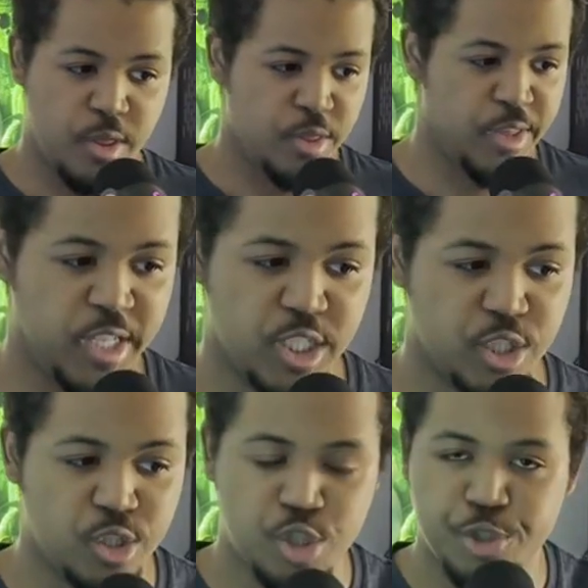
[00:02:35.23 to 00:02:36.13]
they
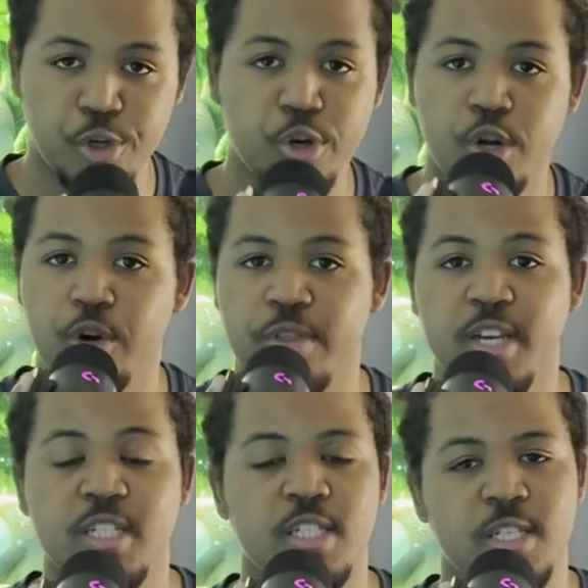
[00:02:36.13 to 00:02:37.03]
just sugarcoat
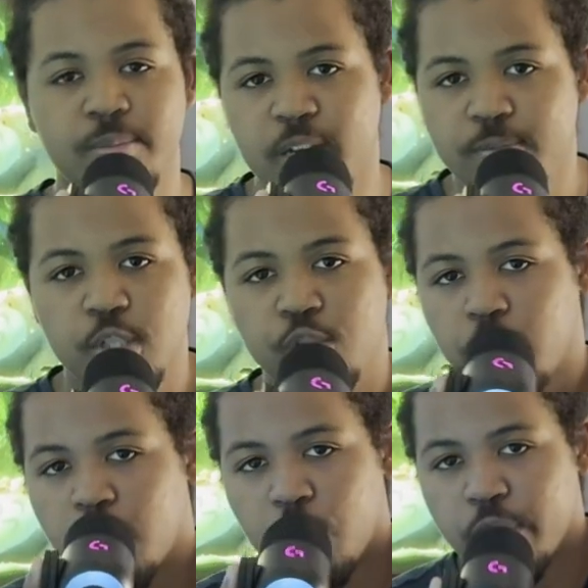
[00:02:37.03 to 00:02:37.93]
things, and sometimes the
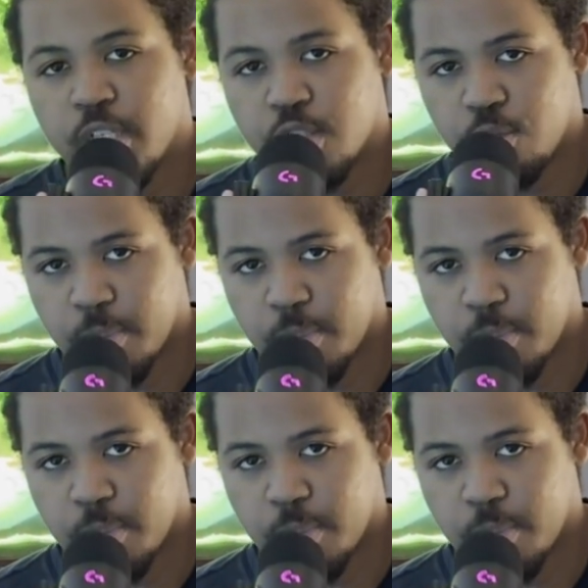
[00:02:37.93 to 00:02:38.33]
sugarcoating is too